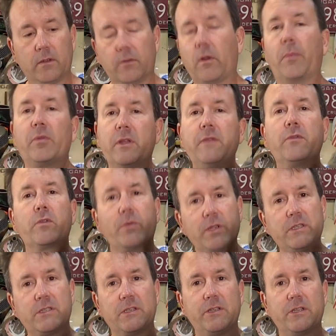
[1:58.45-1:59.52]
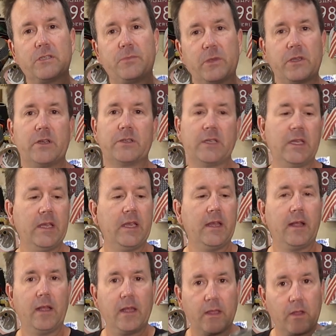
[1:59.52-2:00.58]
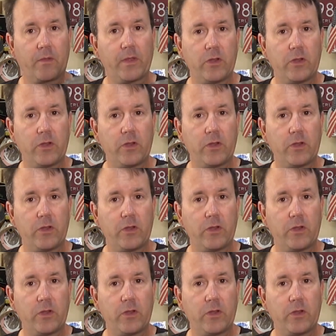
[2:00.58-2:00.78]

And I believe the reason is because, you know,